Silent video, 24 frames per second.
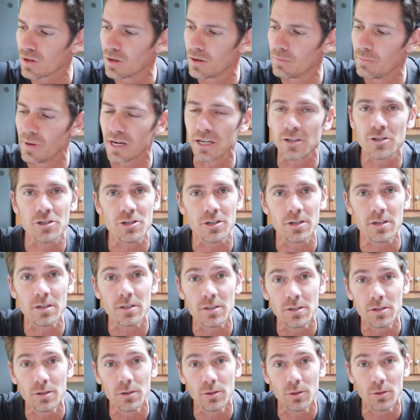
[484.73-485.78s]
Make sure
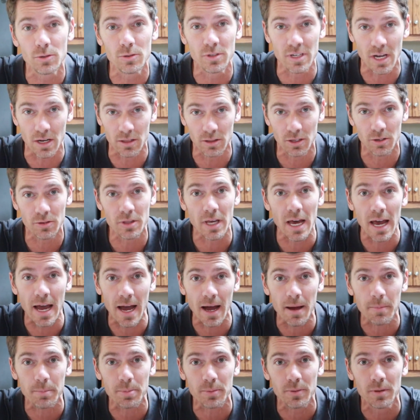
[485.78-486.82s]
to download the
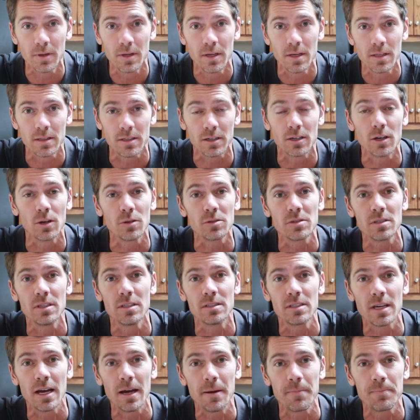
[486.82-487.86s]
app, the
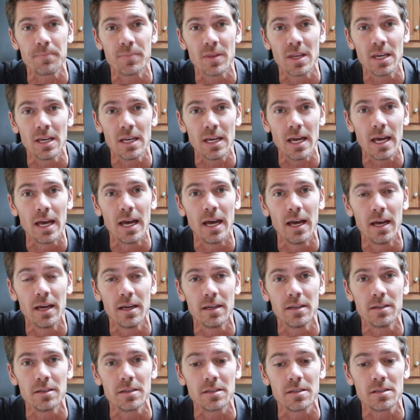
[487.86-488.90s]
Coastlands app,
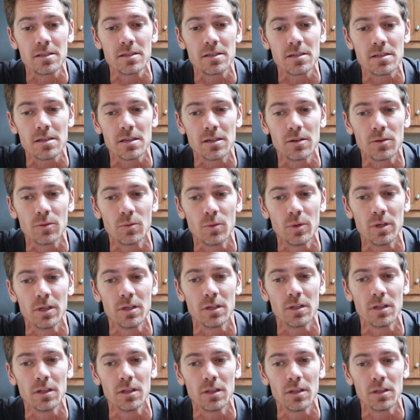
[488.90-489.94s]
and
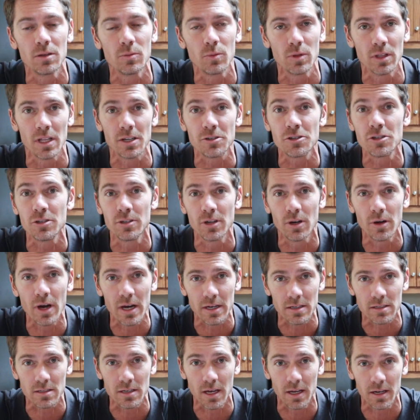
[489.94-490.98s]
we'll let you know how
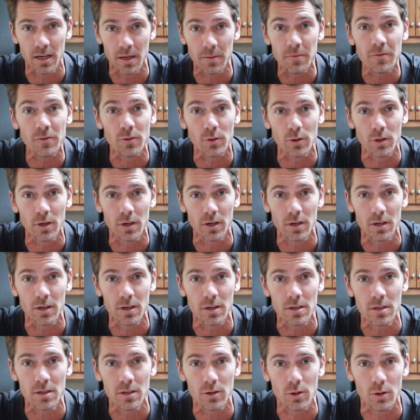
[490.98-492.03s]
to sign up
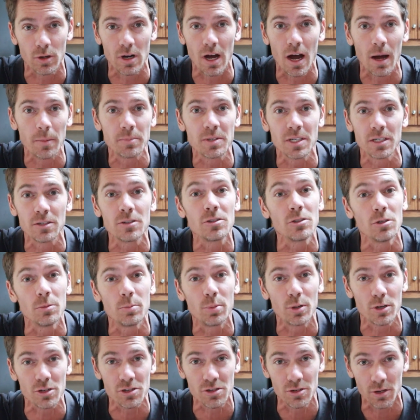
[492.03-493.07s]
for or opt into
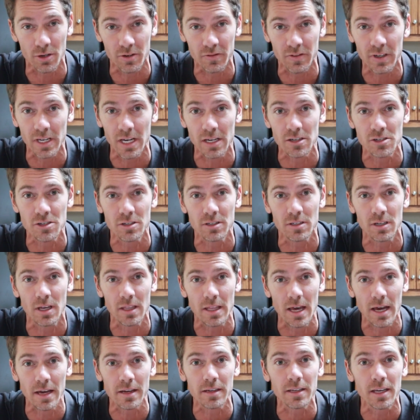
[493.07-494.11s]
push notifications on
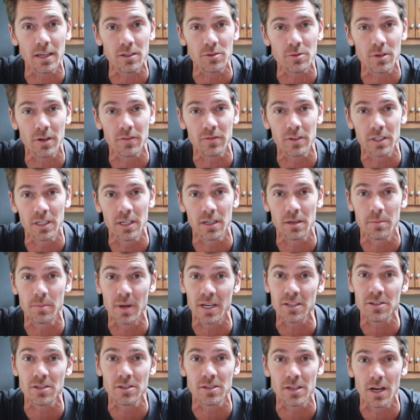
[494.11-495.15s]
that in case we have to get a
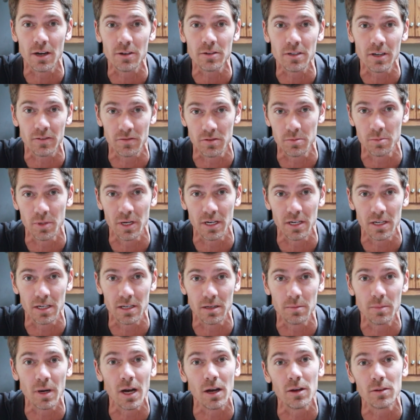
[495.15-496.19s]
message out to everybody
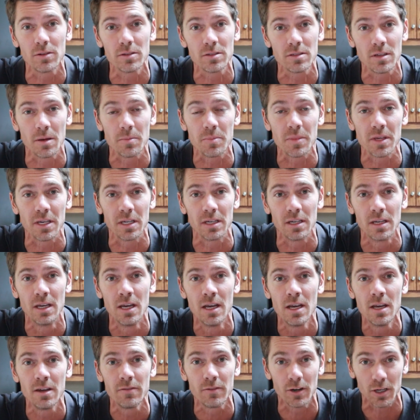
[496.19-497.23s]
about something
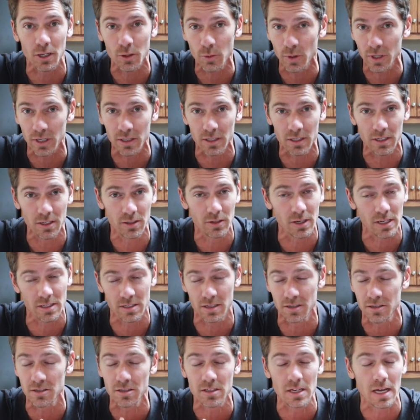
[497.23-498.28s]
very quickly. You guys
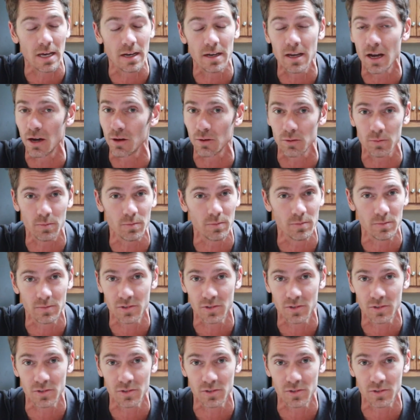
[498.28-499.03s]
understand how